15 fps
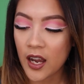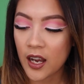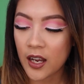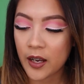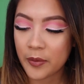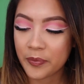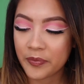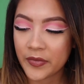
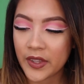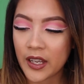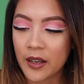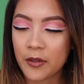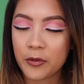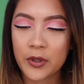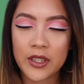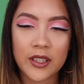
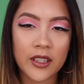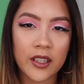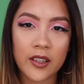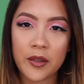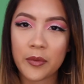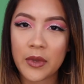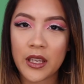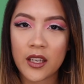I wasn't
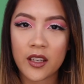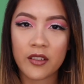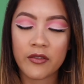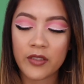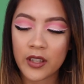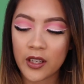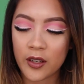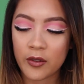gonna make a
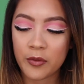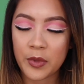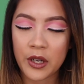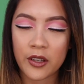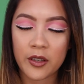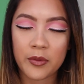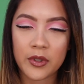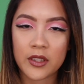video
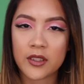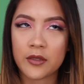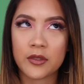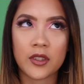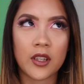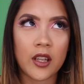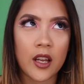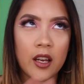about it because there
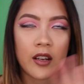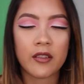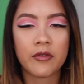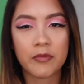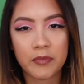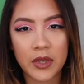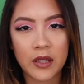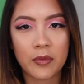was a lot
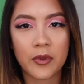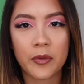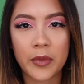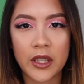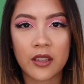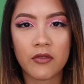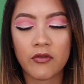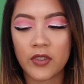of people
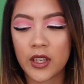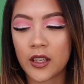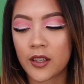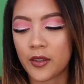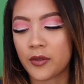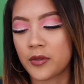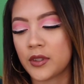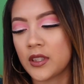making
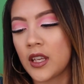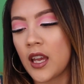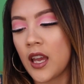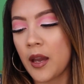videos,